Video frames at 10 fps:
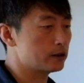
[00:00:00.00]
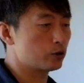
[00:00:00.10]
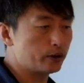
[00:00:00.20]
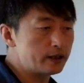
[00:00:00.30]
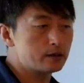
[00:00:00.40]

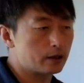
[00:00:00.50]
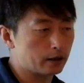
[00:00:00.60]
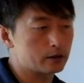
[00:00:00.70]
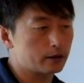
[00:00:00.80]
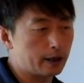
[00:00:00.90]
your
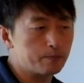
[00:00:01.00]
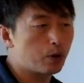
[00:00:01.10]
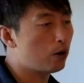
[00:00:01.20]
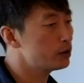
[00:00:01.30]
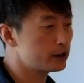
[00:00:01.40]
instincts,
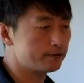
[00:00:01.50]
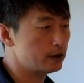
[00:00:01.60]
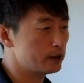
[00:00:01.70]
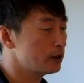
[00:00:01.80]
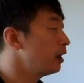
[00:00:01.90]

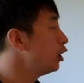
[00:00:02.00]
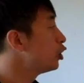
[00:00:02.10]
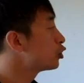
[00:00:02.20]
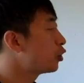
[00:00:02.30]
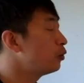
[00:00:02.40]
impulsiveness
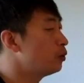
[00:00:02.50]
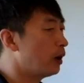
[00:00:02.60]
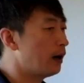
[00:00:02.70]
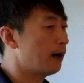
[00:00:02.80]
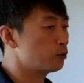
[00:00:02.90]
to
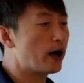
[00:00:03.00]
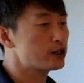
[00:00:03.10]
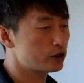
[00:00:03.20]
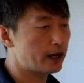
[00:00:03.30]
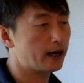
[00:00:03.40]

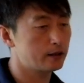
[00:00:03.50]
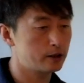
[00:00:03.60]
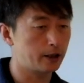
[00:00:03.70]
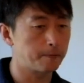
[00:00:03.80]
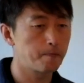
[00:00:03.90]

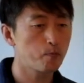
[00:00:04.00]
rationality.